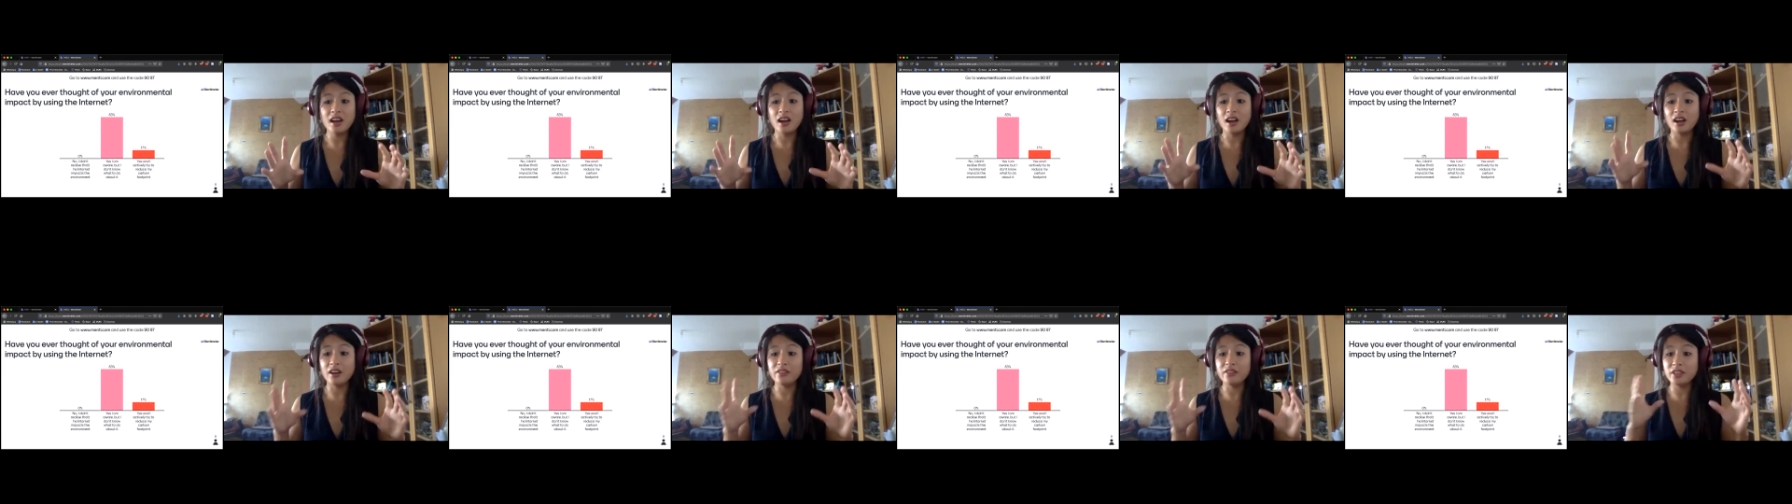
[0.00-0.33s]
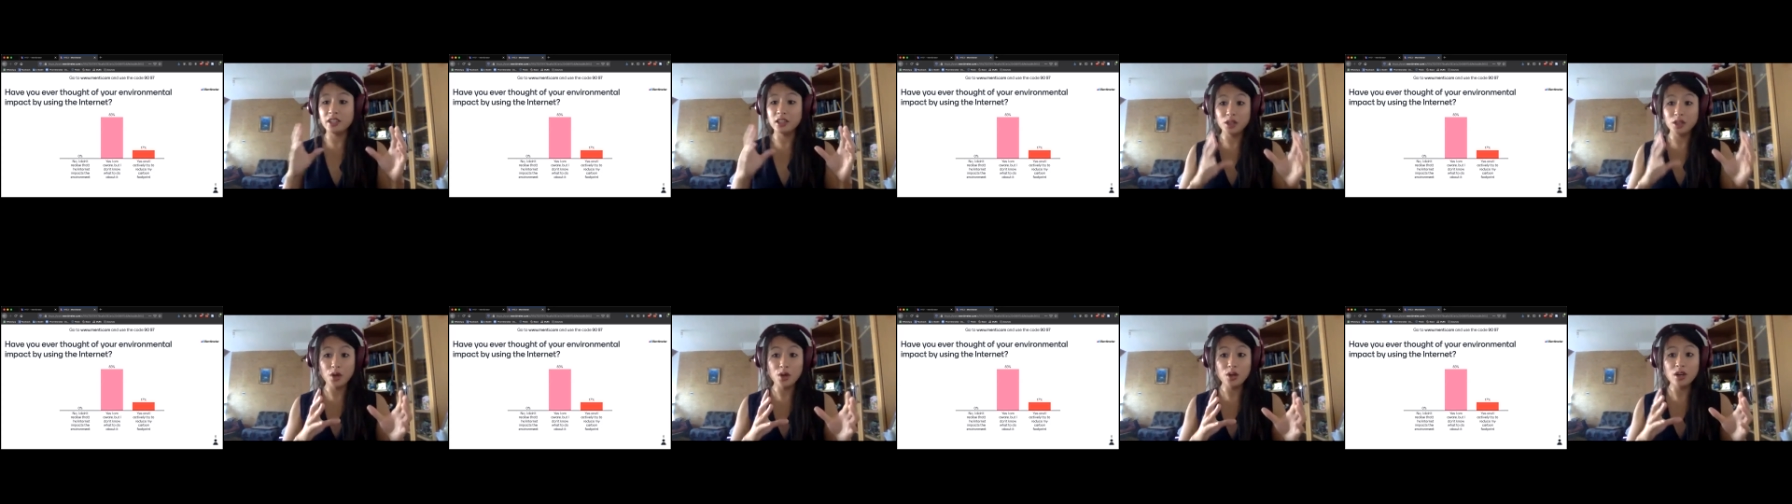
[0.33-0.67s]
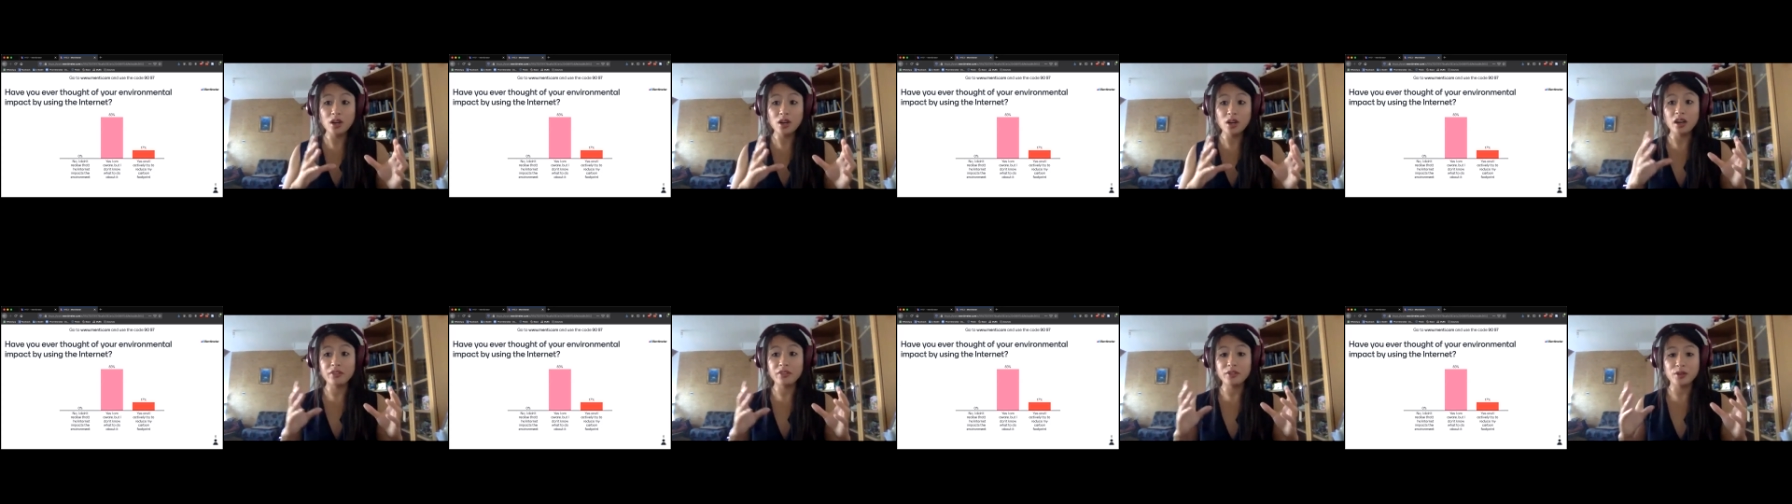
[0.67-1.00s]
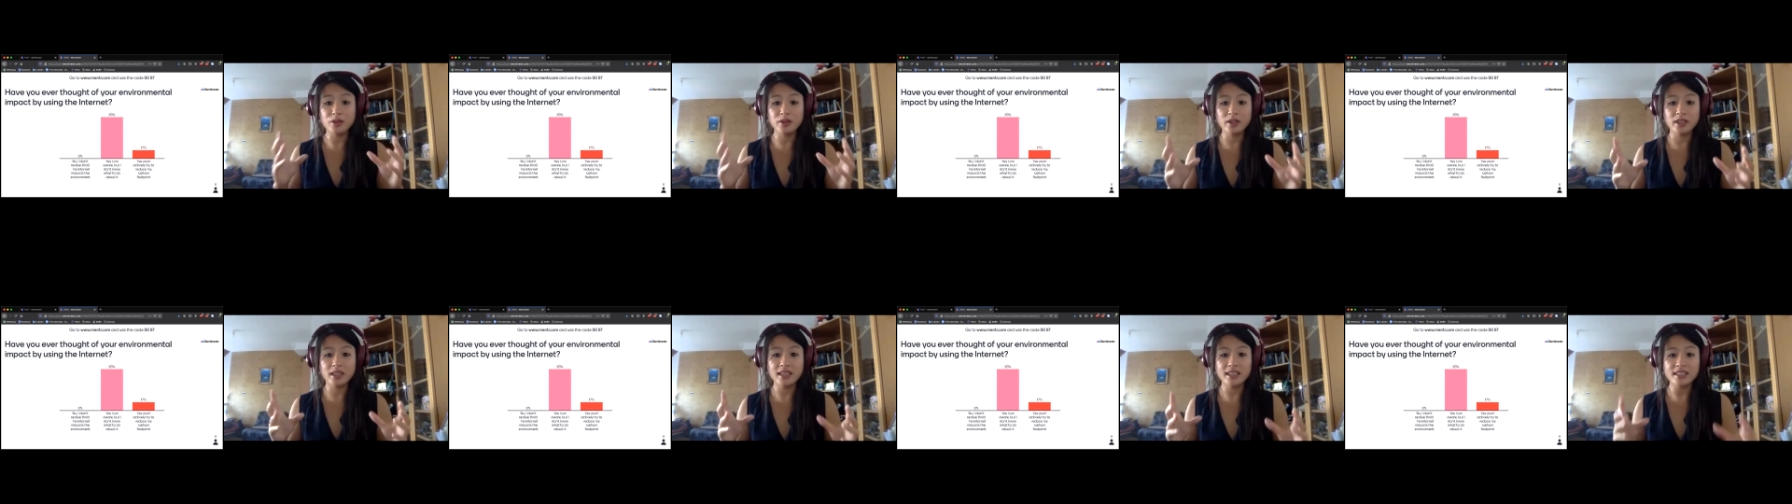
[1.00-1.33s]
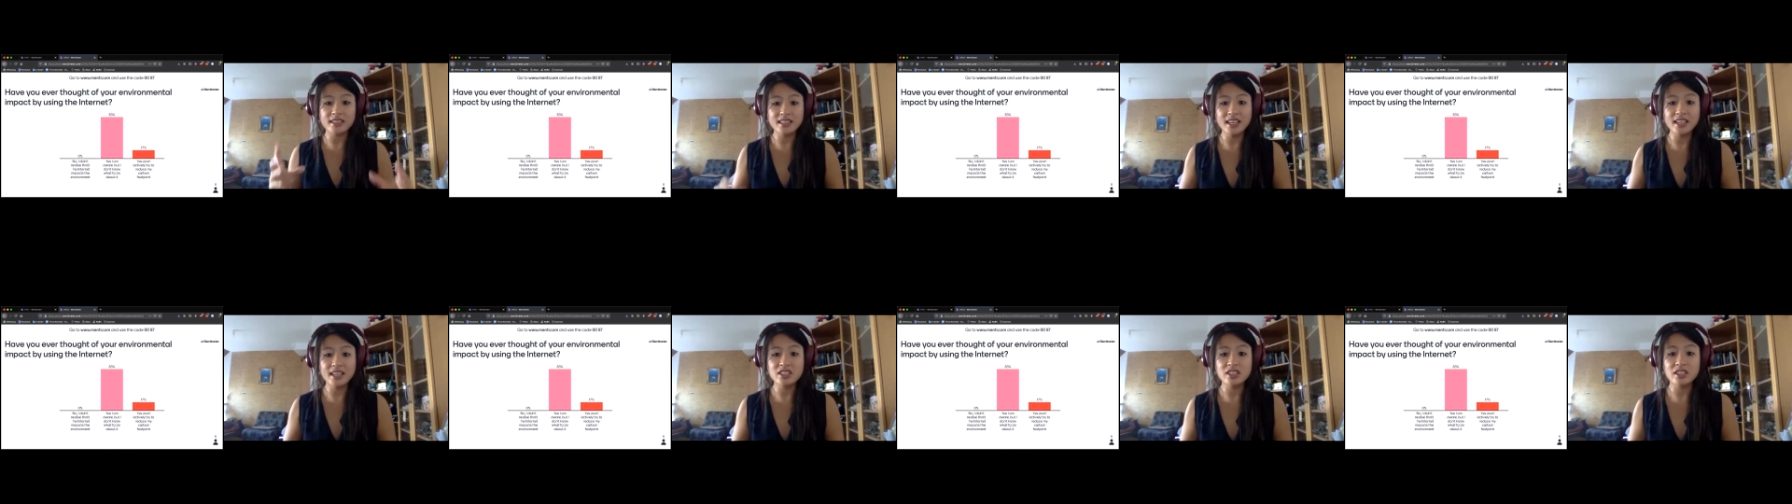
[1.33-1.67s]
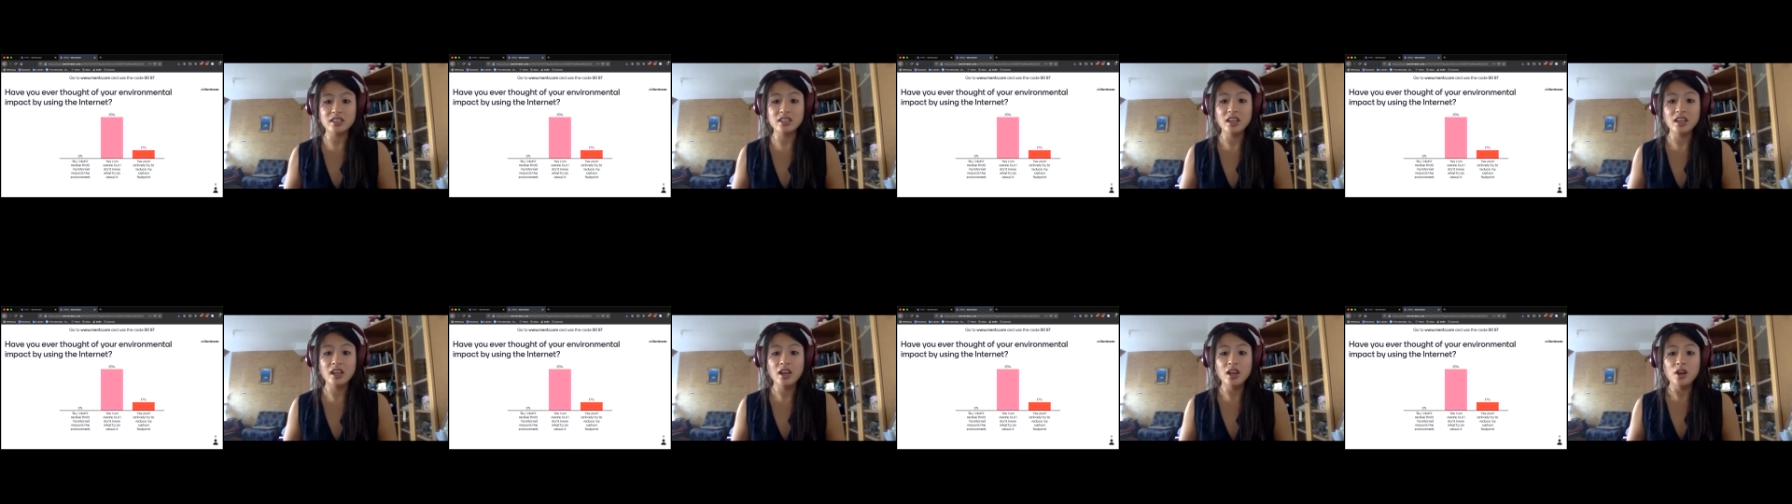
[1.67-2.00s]
of the logo of your
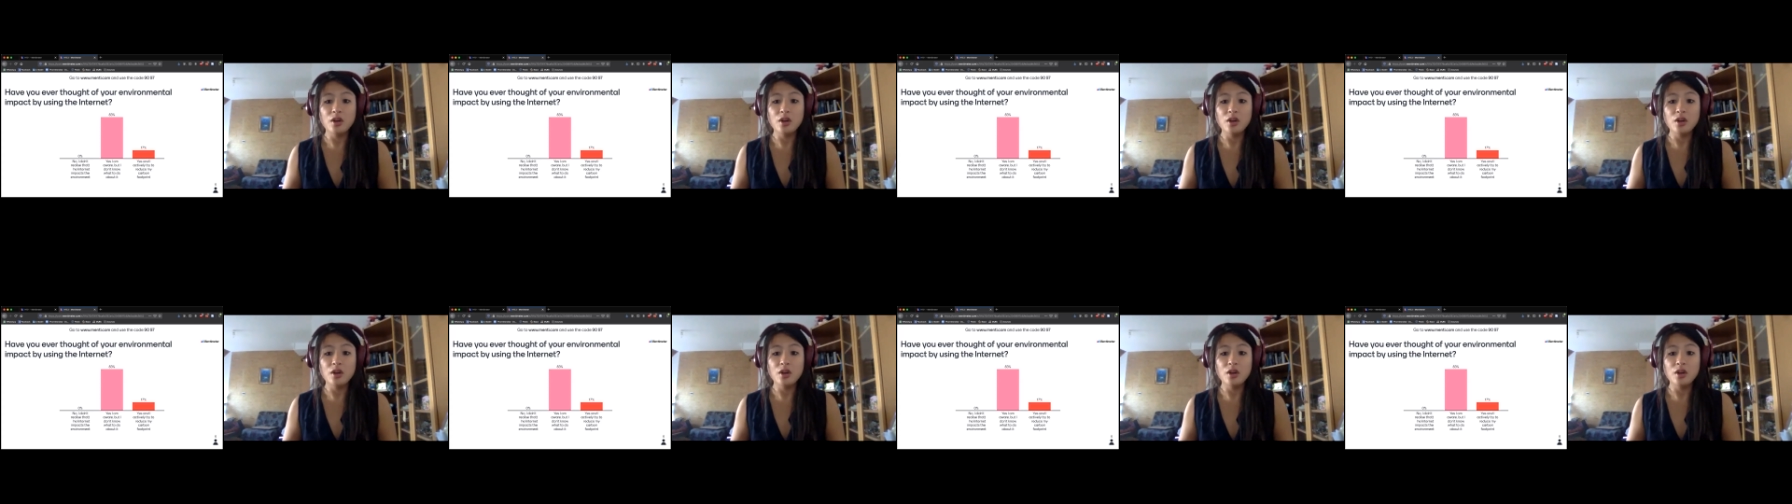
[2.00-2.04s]
organization,